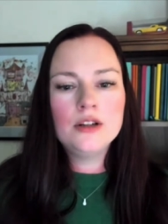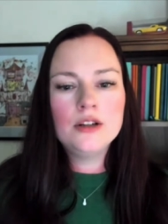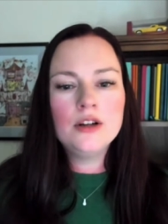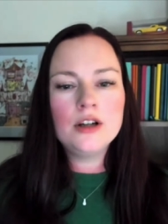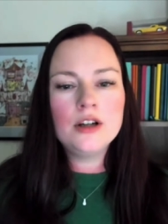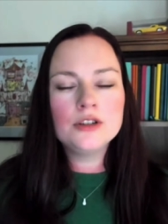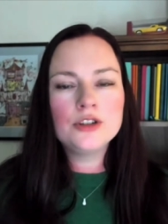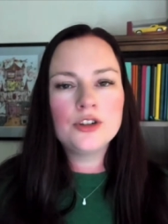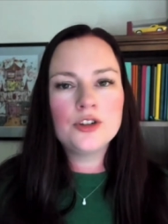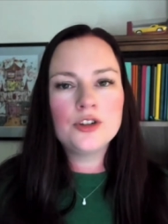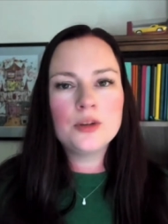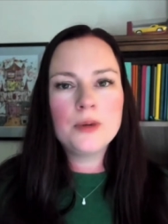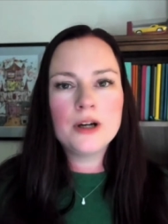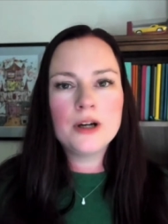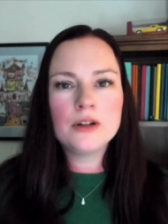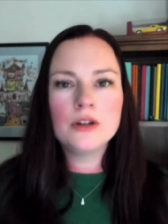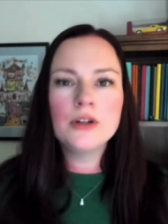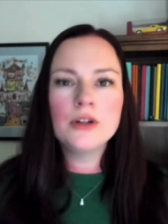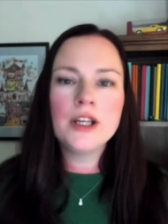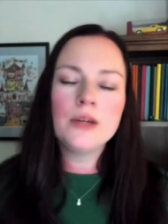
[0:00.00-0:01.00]
not just
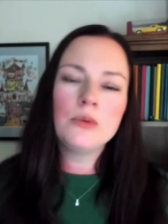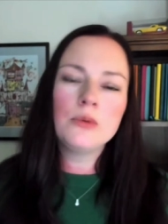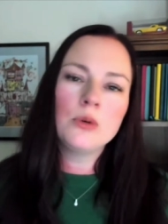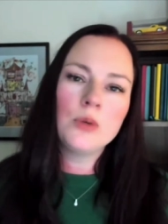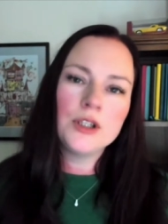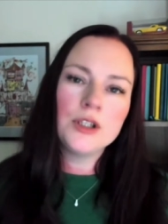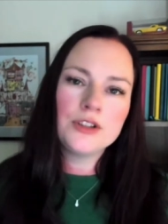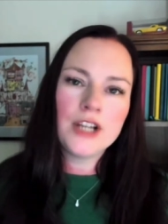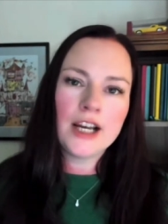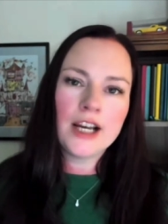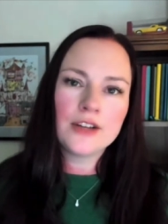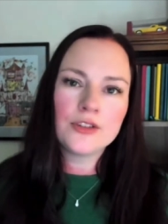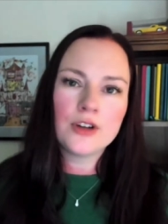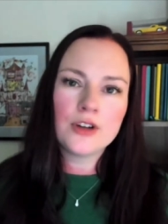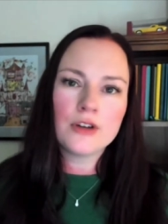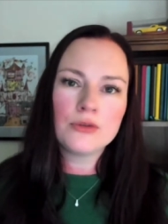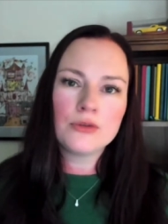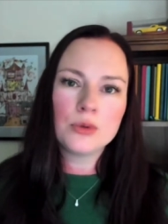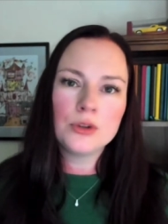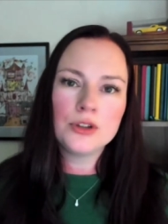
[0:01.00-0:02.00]
about, okay, well, what tax
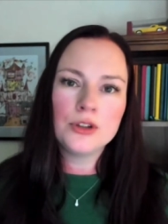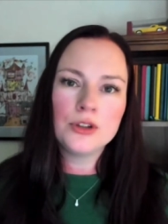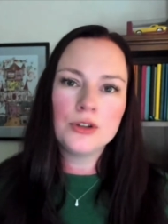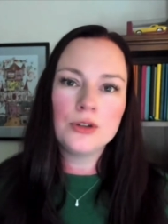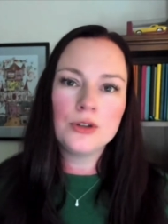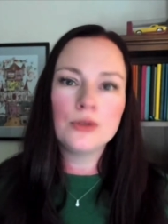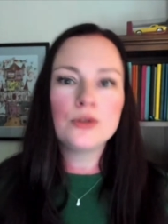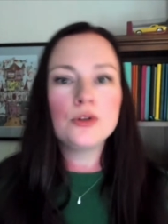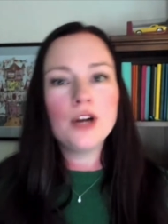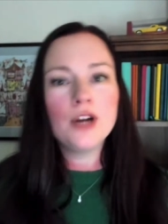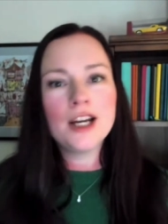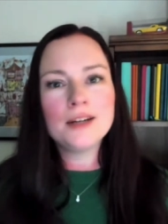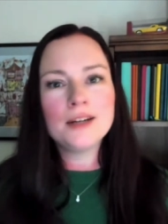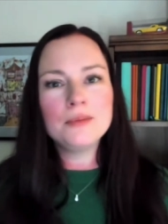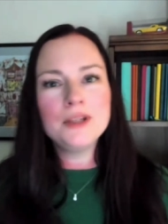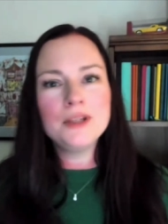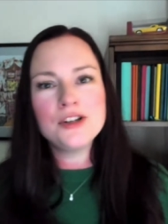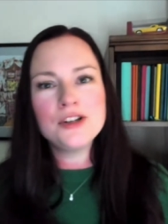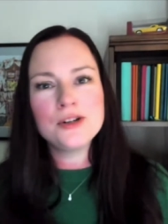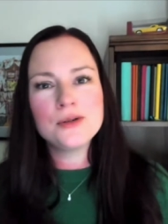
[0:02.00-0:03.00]
software do you use?
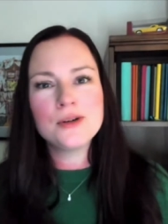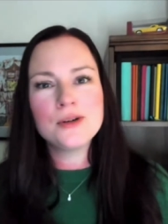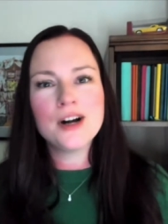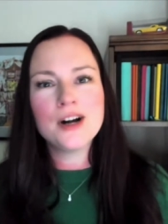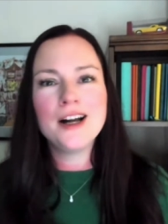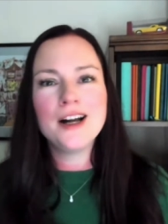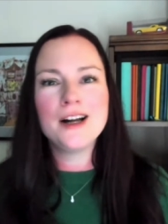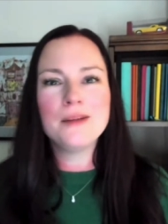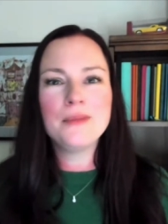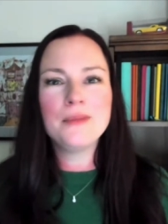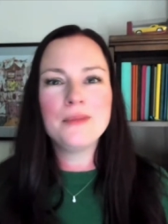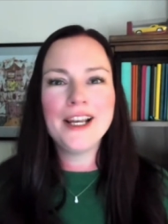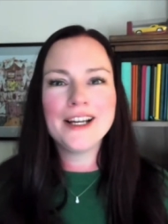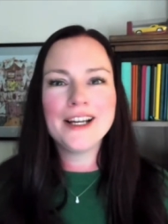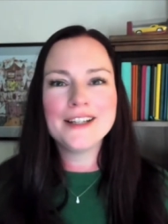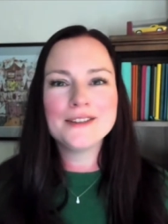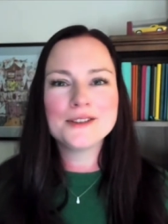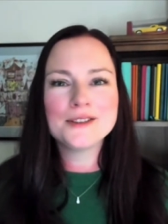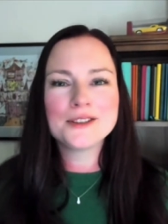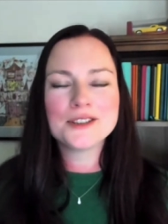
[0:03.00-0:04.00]
Great, me too.
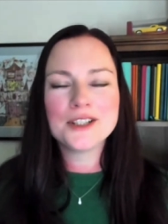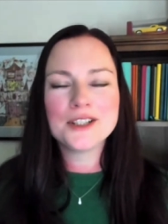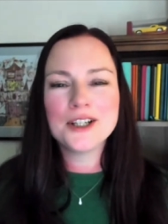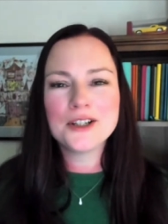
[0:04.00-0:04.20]
And